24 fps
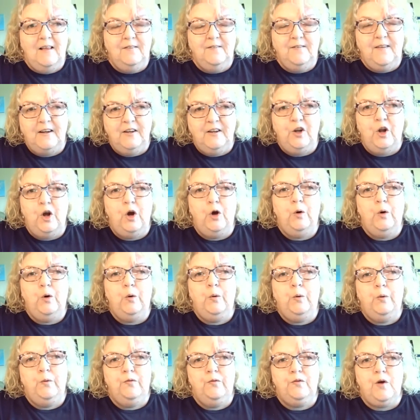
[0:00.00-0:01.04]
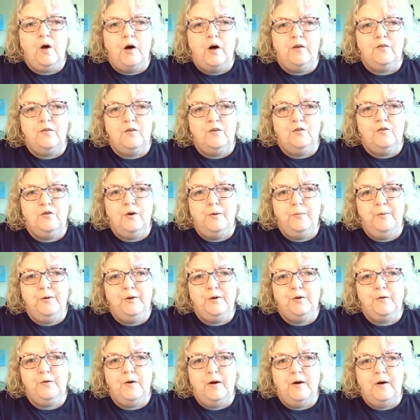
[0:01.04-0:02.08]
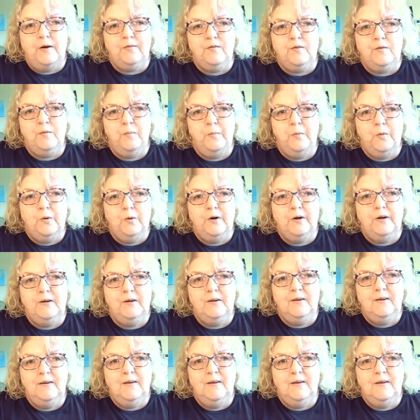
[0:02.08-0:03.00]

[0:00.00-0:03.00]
they know who's causing trouble across the board.